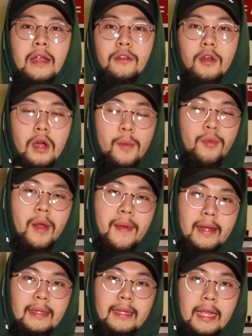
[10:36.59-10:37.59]
I know I
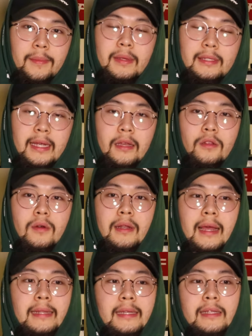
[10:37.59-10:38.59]
brought back the gaming channel,
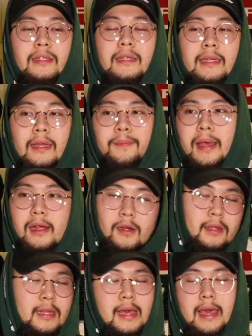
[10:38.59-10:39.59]
and I need to get
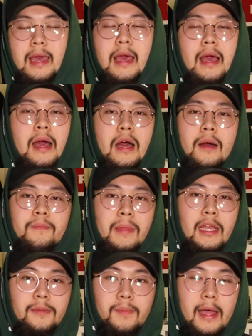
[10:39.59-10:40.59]
back on that.
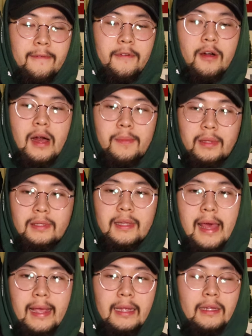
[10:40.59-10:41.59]
That's my fault. I've been
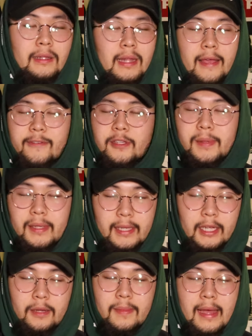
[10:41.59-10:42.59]
slacking. Life has been
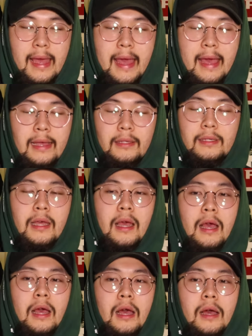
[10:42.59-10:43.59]
kicking my ass.
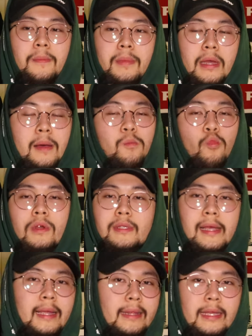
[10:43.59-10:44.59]
But
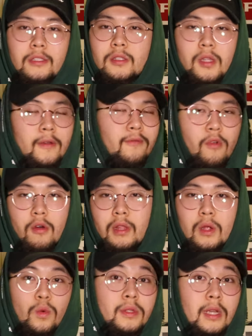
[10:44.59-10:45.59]
once I get that stuff
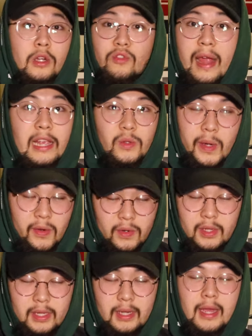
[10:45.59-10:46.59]
rolling, once I graduate,
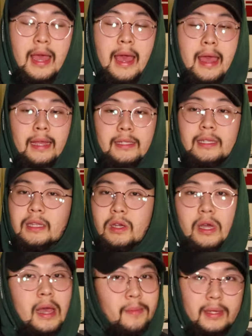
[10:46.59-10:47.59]
really, I'm
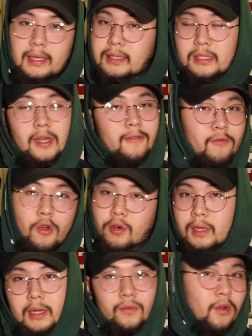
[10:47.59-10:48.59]
gonna get stuff
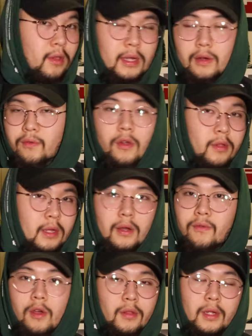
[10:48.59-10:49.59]
rolling and rolling and rolling
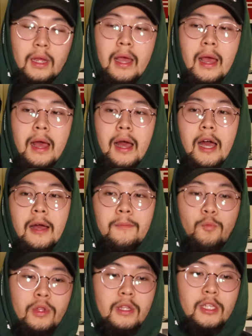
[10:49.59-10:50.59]
and rolling.
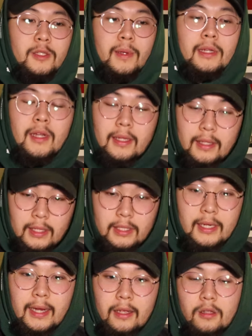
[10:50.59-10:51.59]
What to expect on
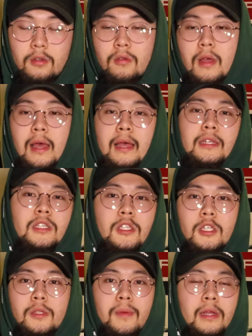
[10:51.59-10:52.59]
this channel?
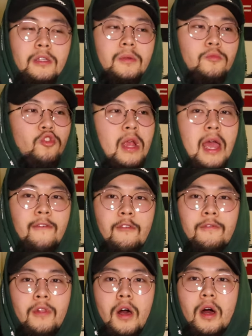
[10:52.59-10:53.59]
Just expect some
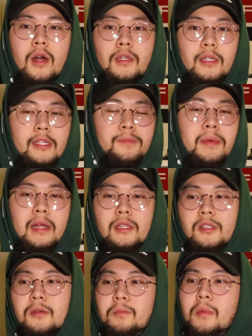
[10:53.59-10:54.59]
travel vlogs.
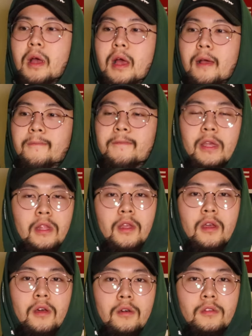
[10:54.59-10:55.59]
Expect some
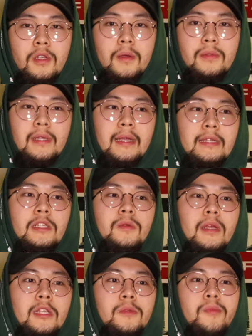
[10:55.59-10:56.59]
videos, you know what I'm saying?
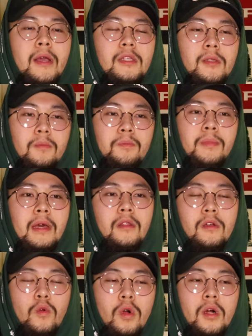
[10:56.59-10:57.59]
Just expect some
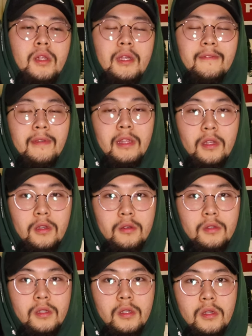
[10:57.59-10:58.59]
better quality
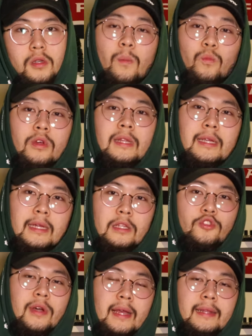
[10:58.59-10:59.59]
videos. I'm really
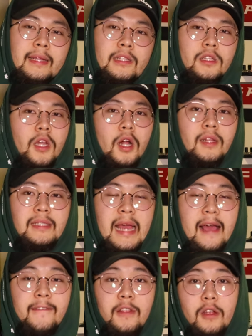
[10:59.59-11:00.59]
gonna try to take the knowledge
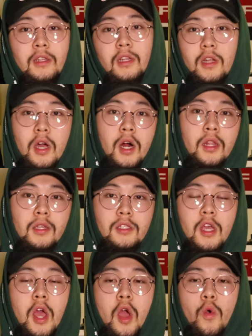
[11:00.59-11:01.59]
that I've learned in college